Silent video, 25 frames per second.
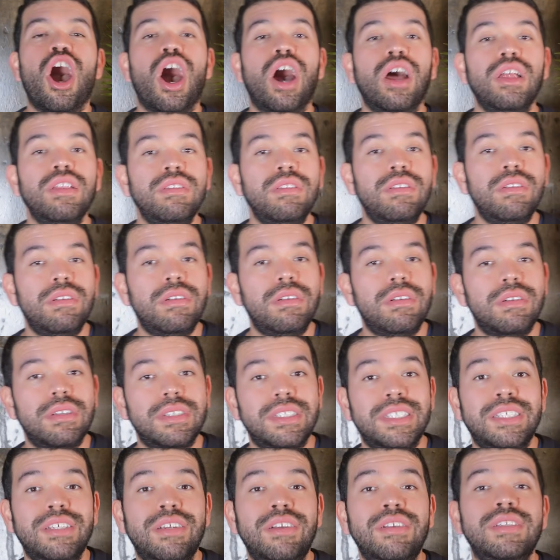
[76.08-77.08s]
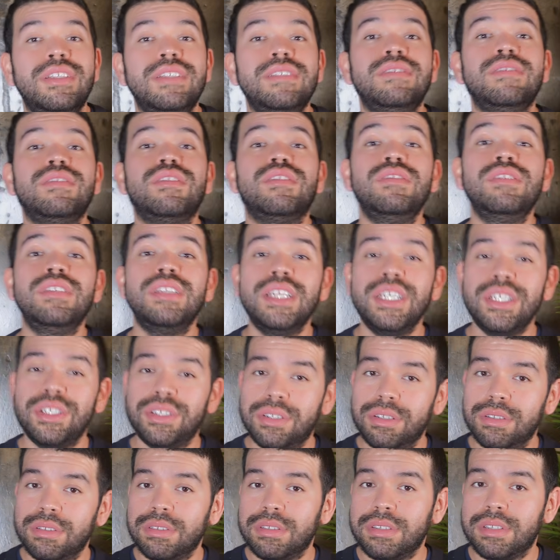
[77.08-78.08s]
under certain
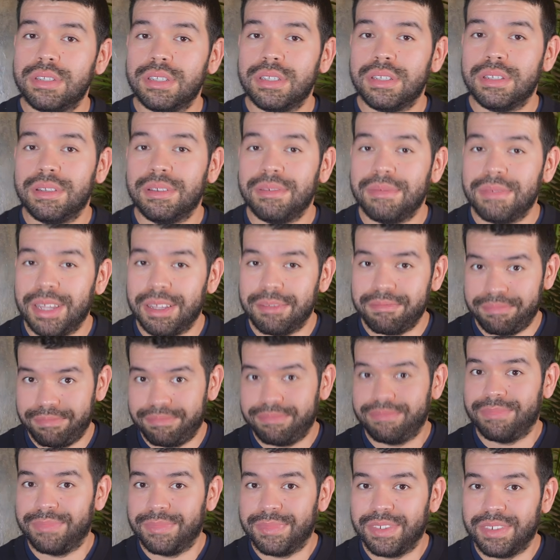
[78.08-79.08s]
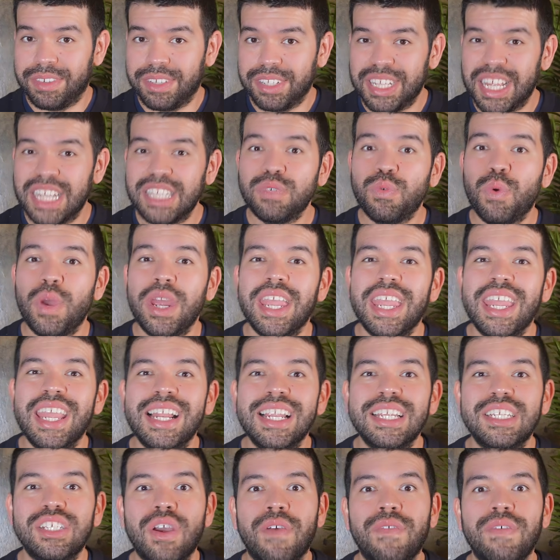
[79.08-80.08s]
conditions, and that's why
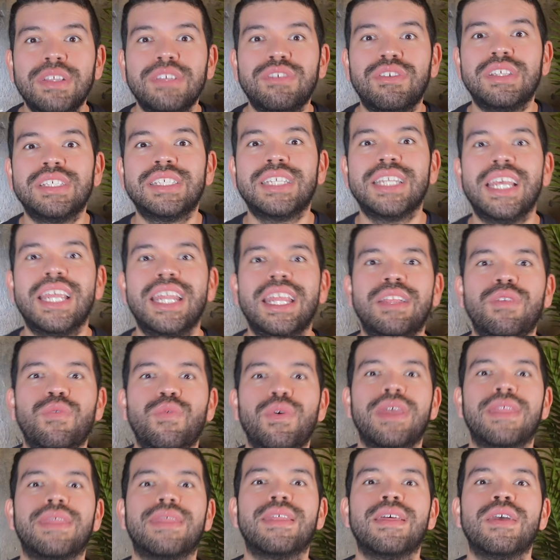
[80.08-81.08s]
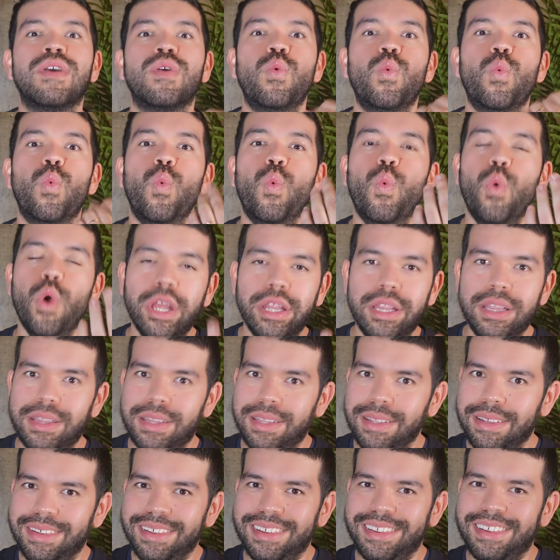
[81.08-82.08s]
English often translated with would.
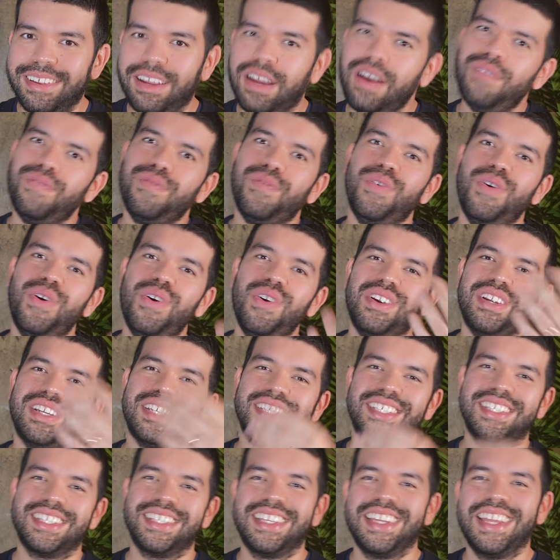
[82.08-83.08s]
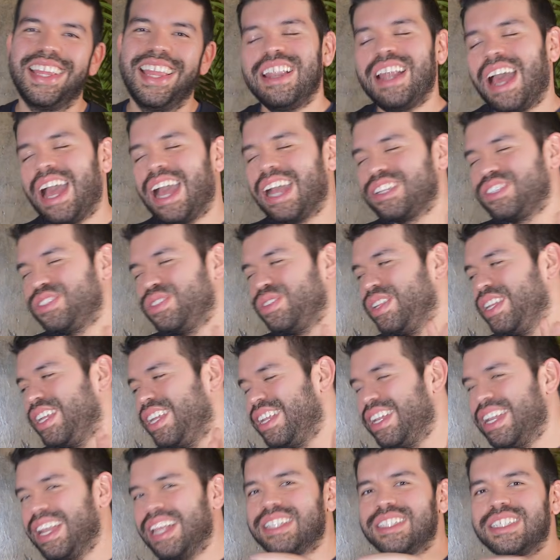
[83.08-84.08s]
Of course. Actually,
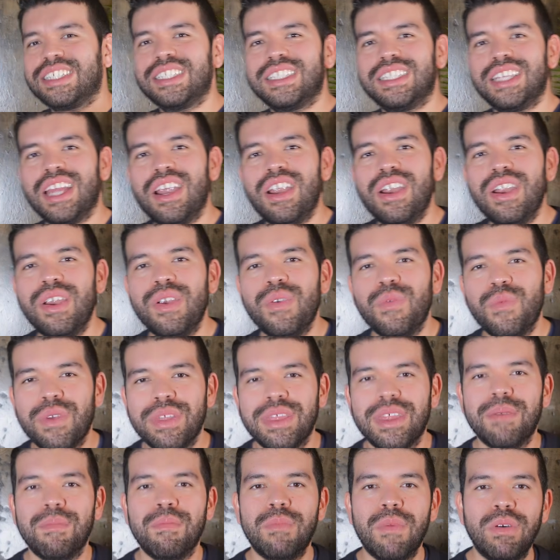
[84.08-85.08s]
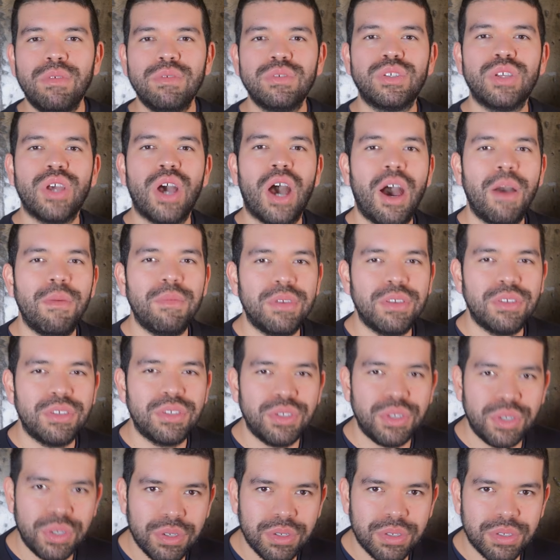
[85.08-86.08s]
let's start with the most obvious
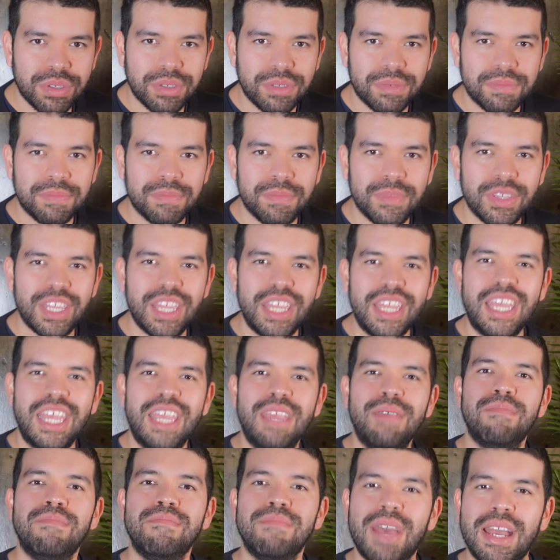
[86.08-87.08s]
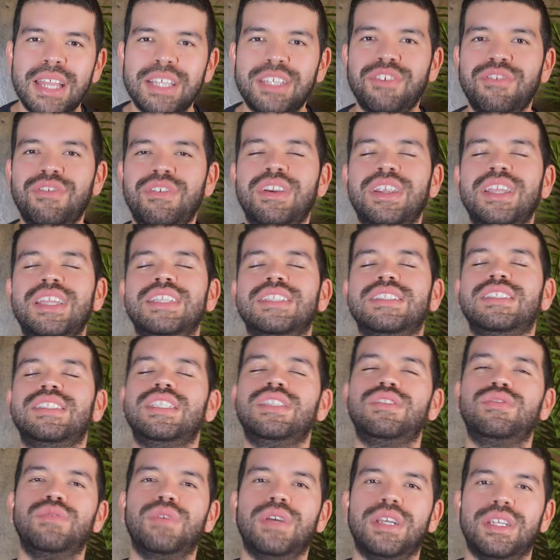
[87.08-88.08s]
use, imaginary
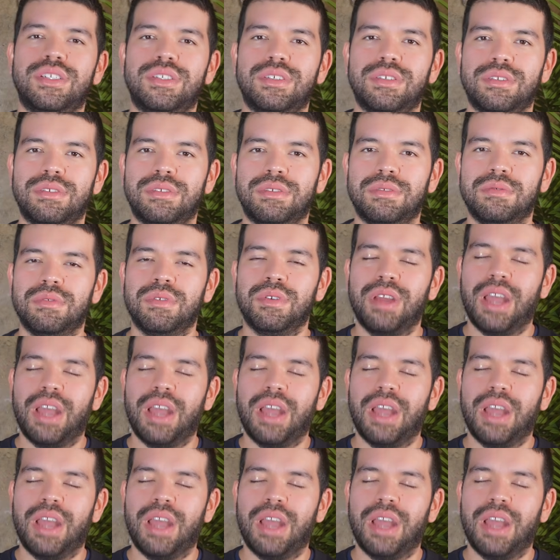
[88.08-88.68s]
situations.